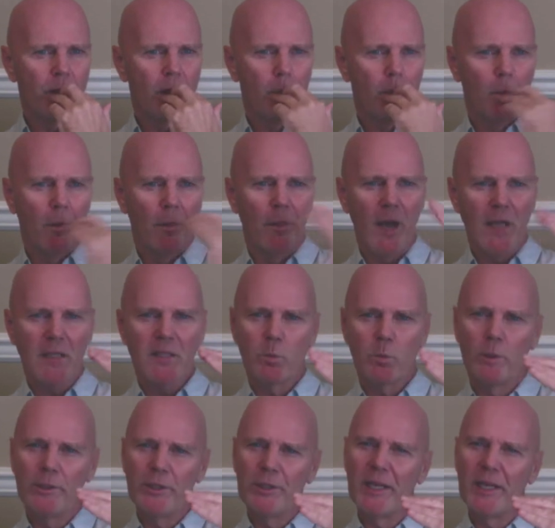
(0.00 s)
But that's
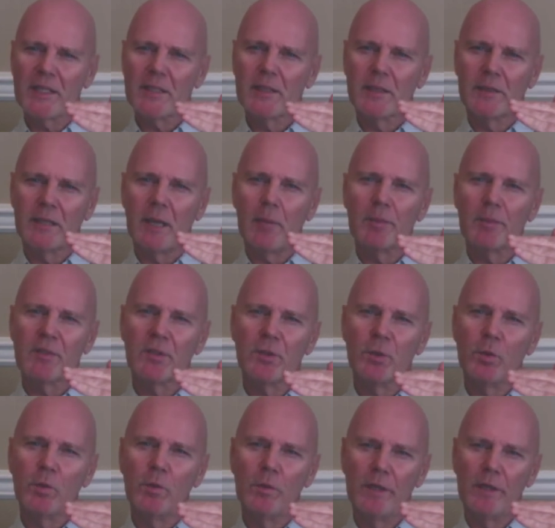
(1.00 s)
where you get step
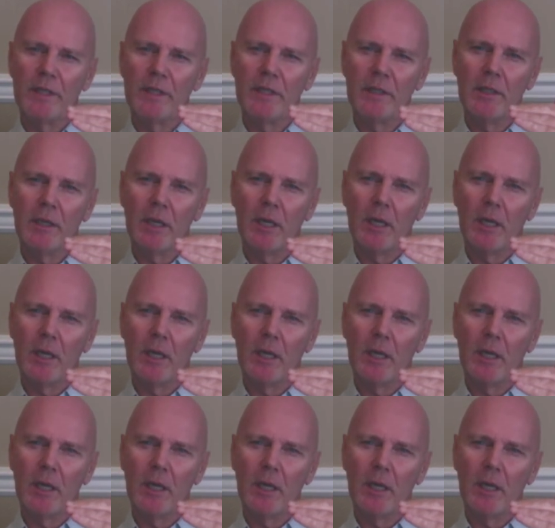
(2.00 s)
2, the